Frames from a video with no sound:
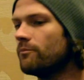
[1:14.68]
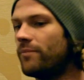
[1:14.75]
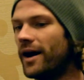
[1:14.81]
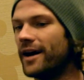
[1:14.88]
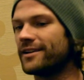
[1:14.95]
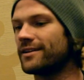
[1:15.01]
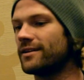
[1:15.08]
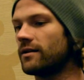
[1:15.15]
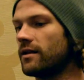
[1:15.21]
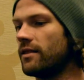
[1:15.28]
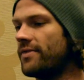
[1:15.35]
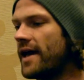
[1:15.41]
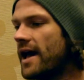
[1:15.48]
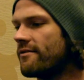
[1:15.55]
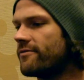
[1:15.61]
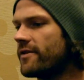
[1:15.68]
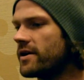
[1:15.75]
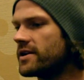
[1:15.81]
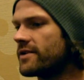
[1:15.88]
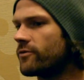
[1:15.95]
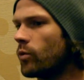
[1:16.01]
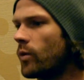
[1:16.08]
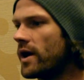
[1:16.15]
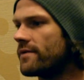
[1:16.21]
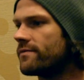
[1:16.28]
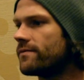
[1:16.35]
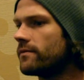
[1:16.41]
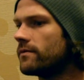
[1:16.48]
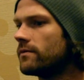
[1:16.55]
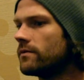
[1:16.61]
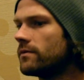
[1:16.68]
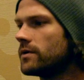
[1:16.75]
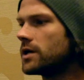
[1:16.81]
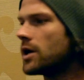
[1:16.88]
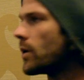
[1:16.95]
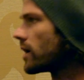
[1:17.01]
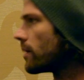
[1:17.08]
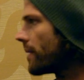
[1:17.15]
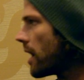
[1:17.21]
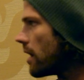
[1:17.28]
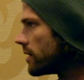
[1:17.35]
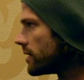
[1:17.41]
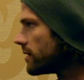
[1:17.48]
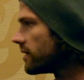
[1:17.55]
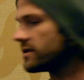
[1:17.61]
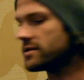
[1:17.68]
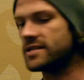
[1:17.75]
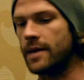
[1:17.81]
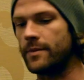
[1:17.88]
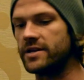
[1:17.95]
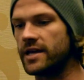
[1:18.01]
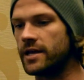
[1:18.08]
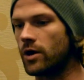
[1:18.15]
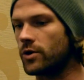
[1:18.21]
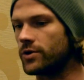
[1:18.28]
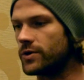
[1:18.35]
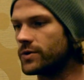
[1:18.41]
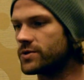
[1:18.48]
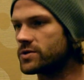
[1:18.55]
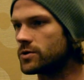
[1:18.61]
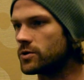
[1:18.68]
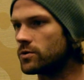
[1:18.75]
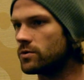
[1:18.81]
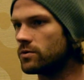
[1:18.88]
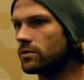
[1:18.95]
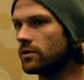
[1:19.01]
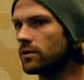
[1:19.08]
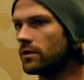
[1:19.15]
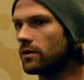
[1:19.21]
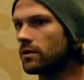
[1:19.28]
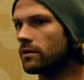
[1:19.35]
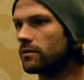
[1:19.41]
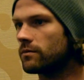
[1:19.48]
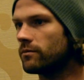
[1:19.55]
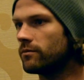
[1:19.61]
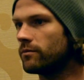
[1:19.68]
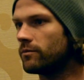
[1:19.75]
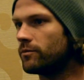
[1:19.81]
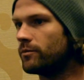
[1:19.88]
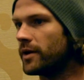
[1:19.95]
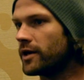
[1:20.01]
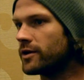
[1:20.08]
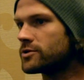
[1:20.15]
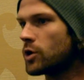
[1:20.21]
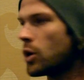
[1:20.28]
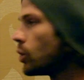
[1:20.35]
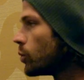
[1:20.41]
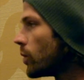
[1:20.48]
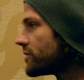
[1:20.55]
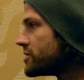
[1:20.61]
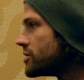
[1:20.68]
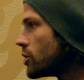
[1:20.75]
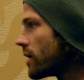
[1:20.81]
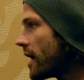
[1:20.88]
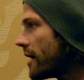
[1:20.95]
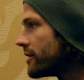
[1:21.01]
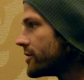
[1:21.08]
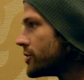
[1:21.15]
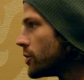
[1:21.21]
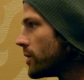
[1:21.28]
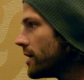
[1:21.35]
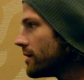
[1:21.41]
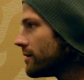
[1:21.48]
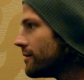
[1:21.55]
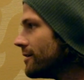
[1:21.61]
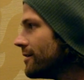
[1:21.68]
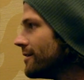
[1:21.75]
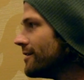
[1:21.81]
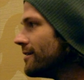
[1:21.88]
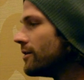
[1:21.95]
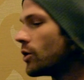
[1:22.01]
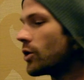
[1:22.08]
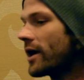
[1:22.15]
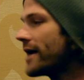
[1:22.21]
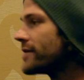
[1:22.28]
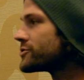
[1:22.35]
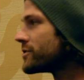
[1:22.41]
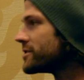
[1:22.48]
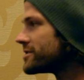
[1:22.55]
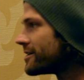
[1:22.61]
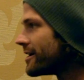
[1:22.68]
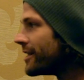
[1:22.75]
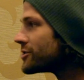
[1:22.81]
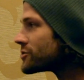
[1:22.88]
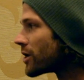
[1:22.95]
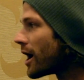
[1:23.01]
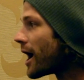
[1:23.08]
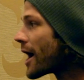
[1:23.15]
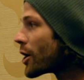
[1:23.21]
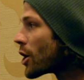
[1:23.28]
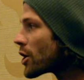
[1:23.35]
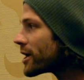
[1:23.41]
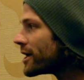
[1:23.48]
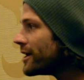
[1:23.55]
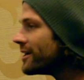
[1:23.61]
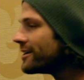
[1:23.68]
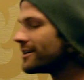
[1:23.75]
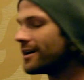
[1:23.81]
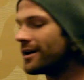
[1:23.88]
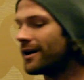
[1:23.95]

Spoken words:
But they have a very different way of going about it. And Sam and Dean aren't used to being told what to do or how to do it, or answering to any sort of hierarchy.